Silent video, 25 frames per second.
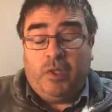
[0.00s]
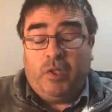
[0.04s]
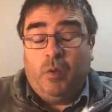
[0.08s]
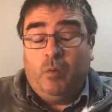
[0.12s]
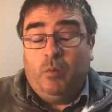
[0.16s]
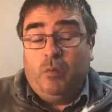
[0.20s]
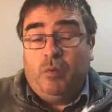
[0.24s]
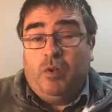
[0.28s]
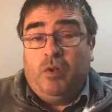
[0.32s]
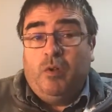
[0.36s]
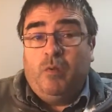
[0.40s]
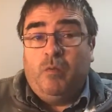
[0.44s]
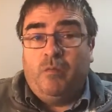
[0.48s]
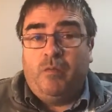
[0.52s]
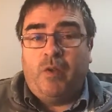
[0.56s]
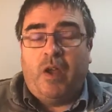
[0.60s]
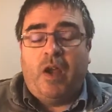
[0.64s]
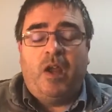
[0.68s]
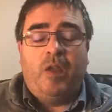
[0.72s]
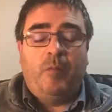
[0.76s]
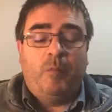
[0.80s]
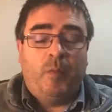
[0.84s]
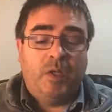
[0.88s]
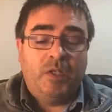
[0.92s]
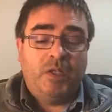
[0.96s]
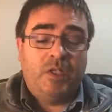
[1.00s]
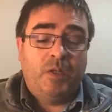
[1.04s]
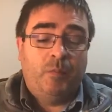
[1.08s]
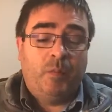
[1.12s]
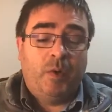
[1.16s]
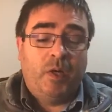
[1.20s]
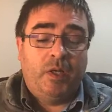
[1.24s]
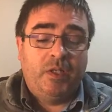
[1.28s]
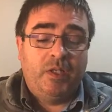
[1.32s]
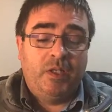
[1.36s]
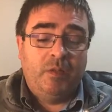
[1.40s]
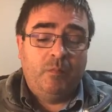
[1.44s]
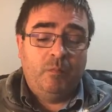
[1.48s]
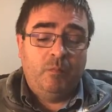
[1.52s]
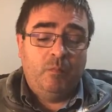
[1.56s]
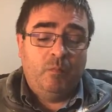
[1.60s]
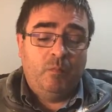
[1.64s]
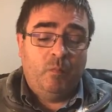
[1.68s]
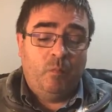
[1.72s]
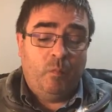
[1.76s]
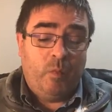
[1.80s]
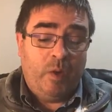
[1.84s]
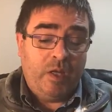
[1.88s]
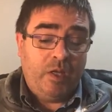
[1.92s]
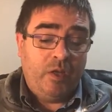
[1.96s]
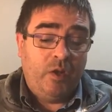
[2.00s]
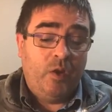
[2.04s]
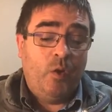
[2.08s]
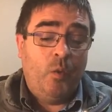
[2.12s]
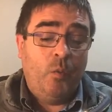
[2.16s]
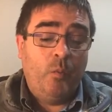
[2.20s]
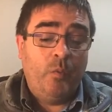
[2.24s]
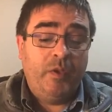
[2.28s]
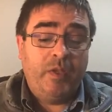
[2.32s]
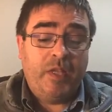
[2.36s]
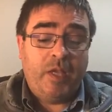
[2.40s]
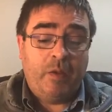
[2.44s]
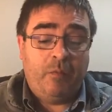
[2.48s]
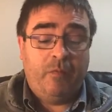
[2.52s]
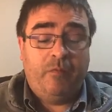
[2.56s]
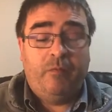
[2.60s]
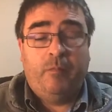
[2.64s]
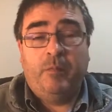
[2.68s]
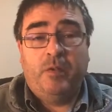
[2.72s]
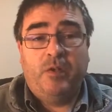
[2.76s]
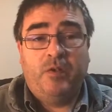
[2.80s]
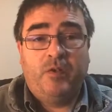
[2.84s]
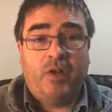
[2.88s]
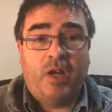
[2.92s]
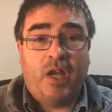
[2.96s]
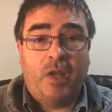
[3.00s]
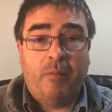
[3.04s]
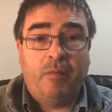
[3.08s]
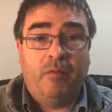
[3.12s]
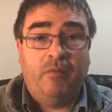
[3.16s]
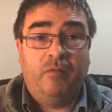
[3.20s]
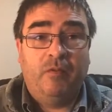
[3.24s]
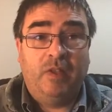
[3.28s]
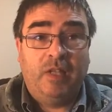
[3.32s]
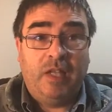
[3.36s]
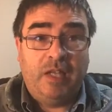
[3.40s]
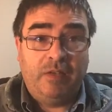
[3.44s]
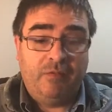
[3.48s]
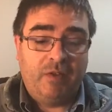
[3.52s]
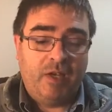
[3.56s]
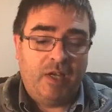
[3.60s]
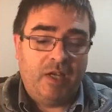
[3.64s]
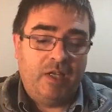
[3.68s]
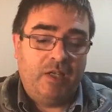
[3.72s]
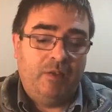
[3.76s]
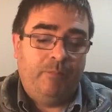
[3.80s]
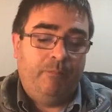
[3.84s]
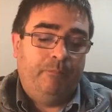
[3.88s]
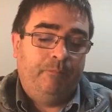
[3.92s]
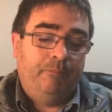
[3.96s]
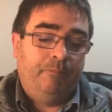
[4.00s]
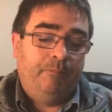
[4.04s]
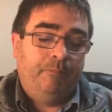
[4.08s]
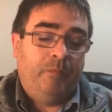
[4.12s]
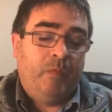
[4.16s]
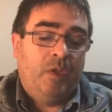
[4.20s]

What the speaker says: We don't know very much about them. We know that they were from the tribe of Levi.